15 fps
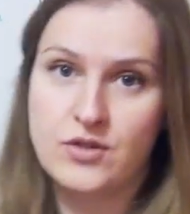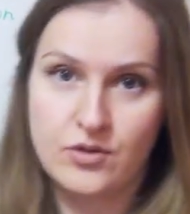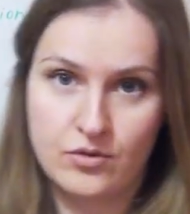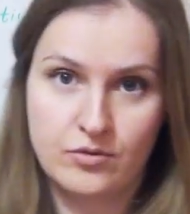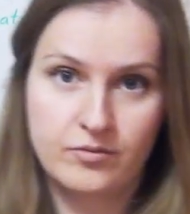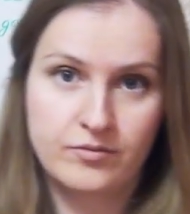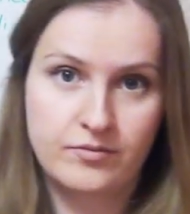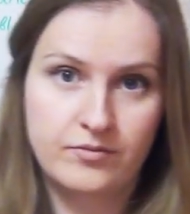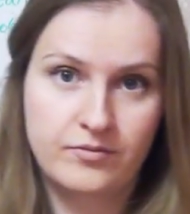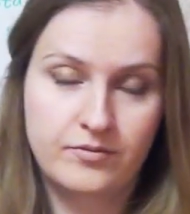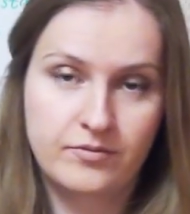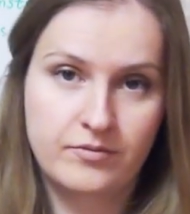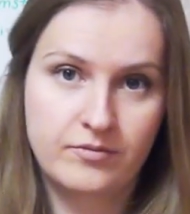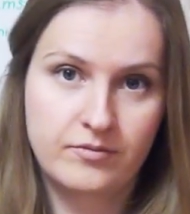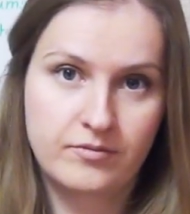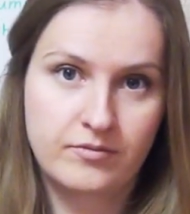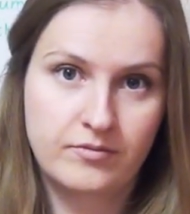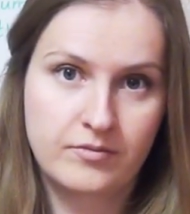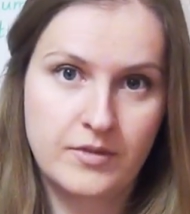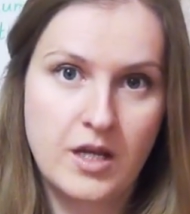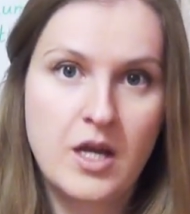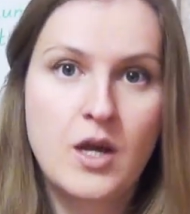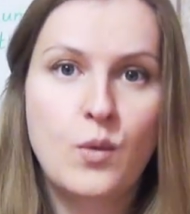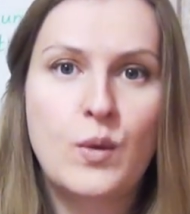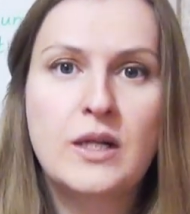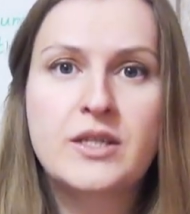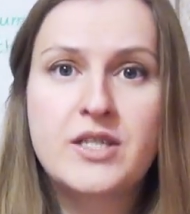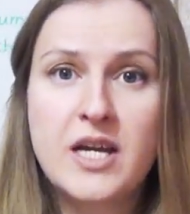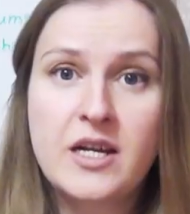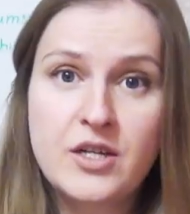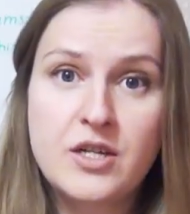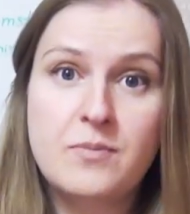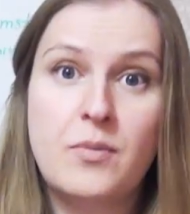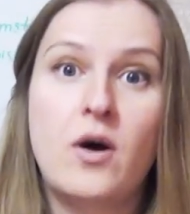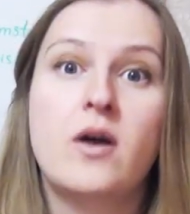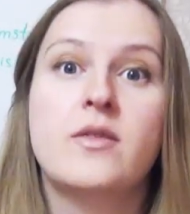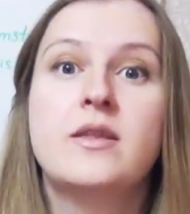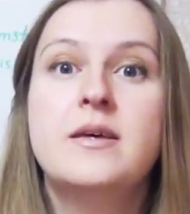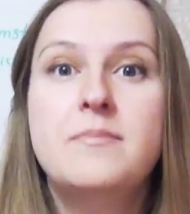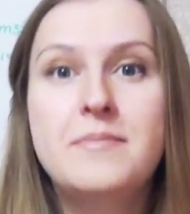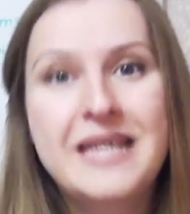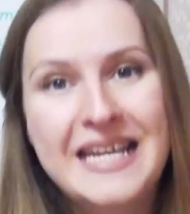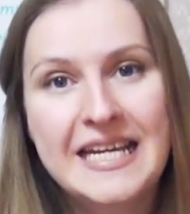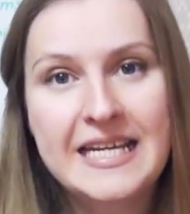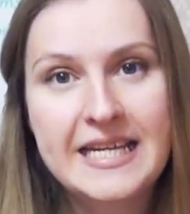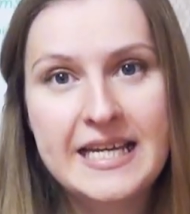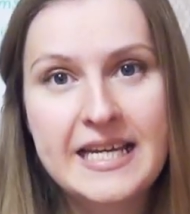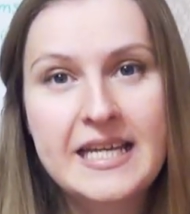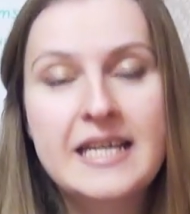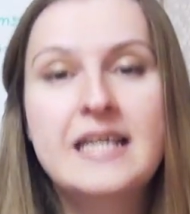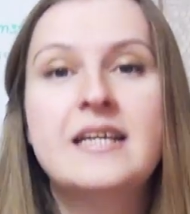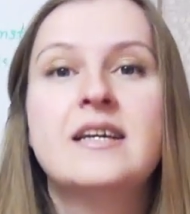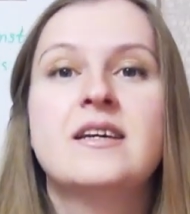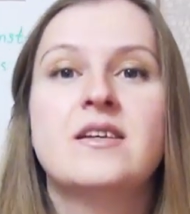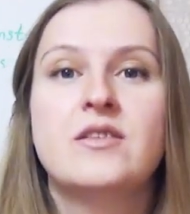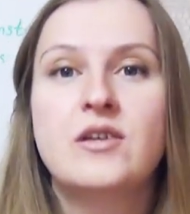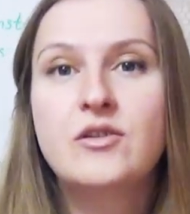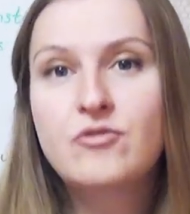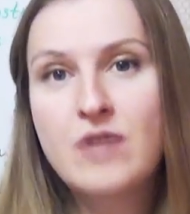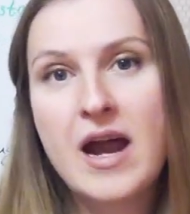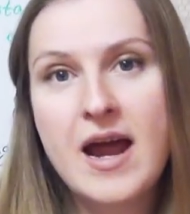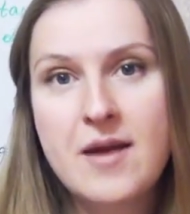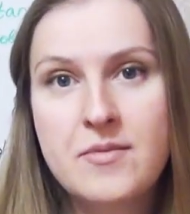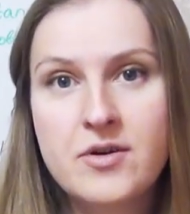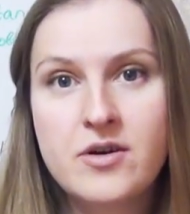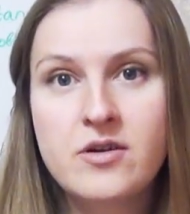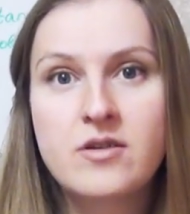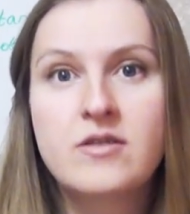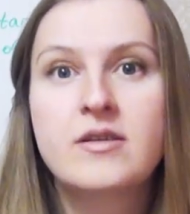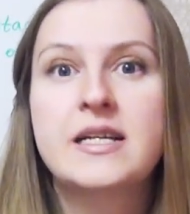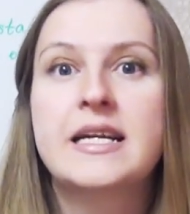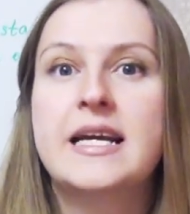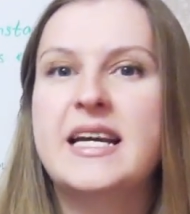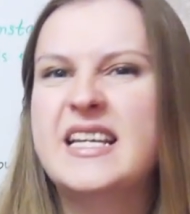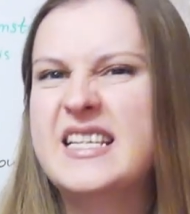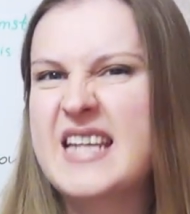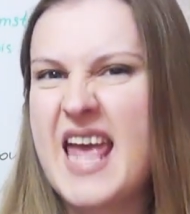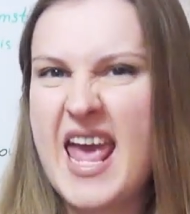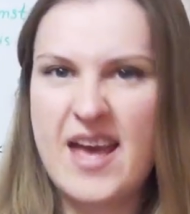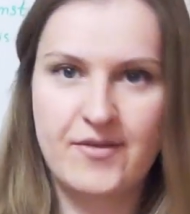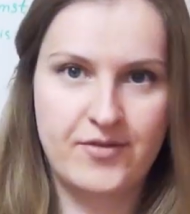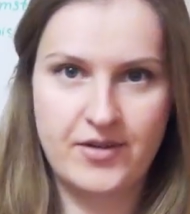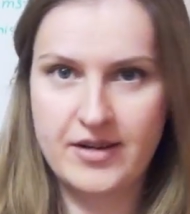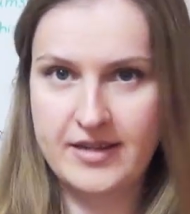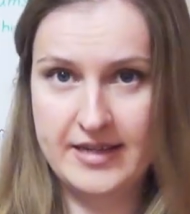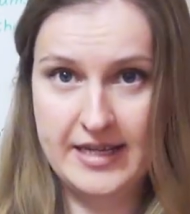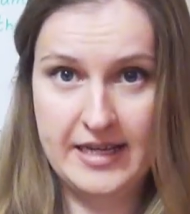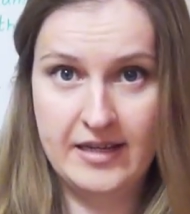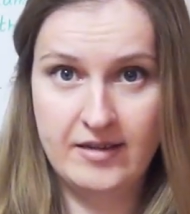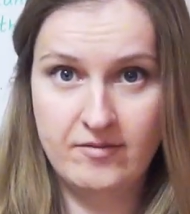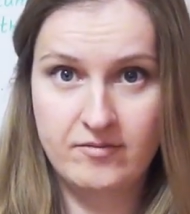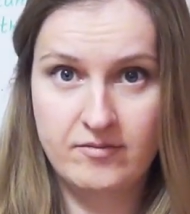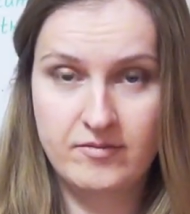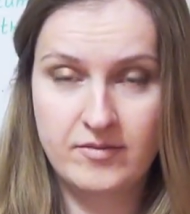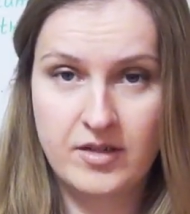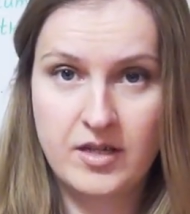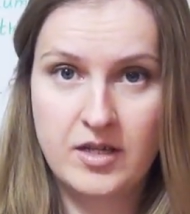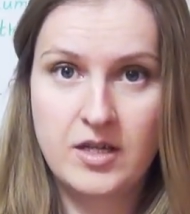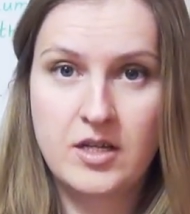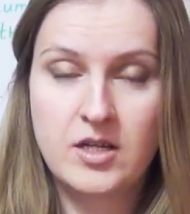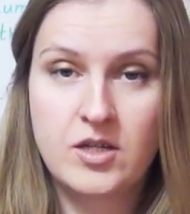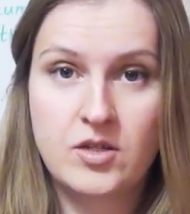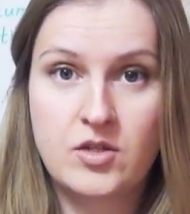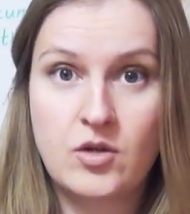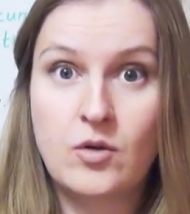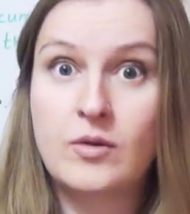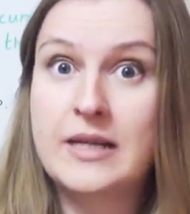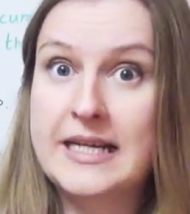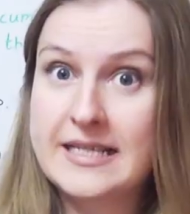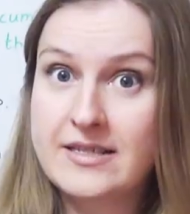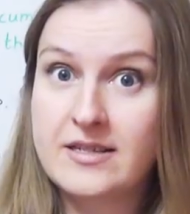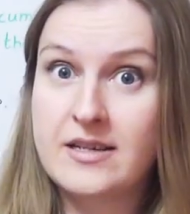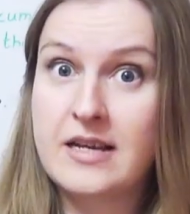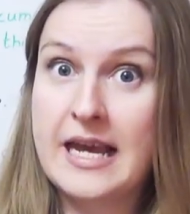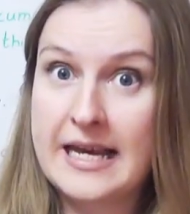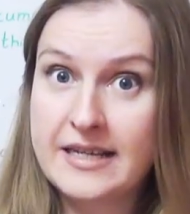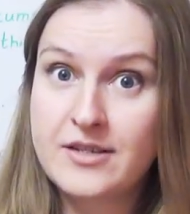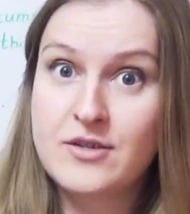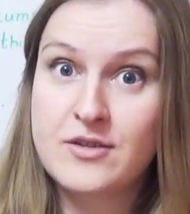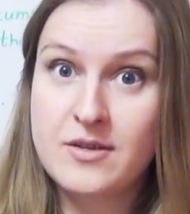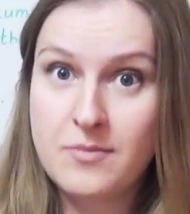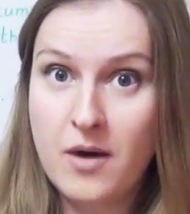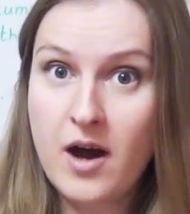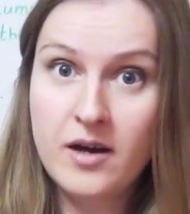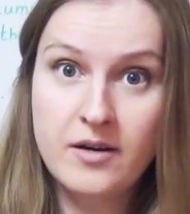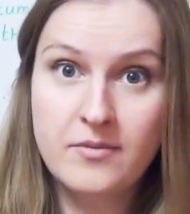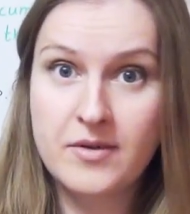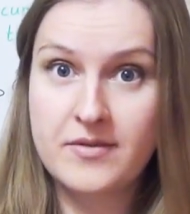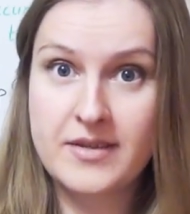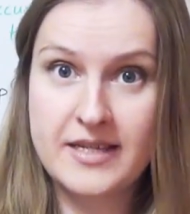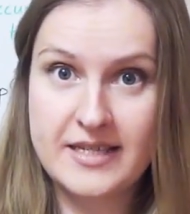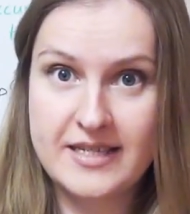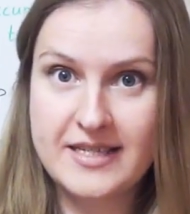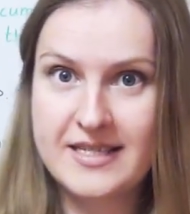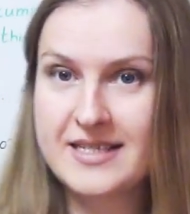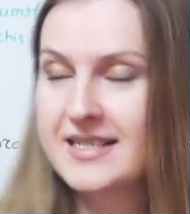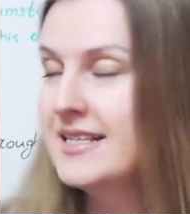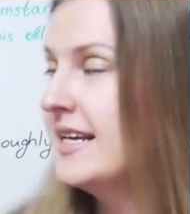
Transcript: to. We'll touch upon the meaning, the grammar, and everything. So let's get to the bottom of this